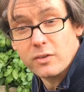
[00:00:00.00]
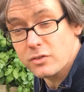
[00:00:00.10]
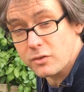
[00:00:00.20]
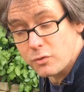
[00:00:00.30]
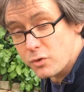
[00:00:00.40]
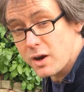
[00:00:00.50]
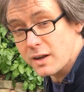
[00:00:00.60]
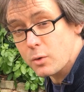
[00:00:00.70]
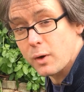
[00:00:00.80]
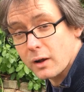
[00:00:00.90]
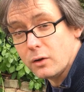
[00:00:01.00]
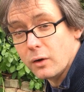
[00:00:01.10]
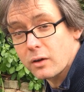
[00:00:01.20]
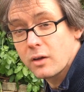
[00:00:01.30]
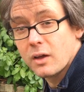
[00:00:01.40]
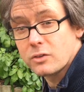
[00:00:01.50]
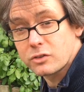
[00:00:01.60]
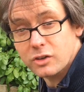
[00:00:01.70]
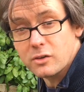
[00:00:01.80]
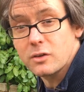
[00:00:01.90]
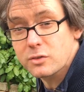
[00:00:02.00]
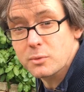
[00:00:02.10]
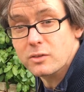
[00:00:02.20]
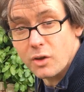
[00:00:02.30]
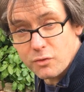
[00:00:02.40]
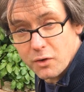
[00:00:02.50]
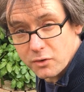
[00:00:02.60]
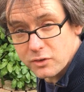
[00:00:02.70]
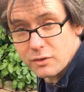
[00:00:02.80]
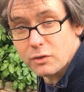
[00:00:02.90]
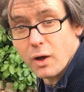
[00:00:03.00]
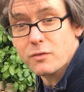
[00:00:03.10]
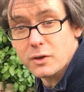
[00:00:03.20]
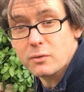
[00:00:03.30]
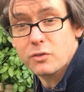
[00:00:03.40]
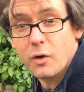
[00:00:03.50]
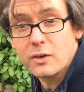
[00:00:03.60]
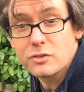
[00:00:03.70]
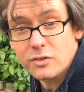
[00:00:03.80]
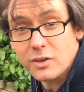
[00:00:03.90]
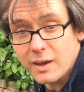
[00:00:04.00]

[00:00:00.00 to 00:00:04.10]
This is a really quick look to show you some of the diversity of life you can find just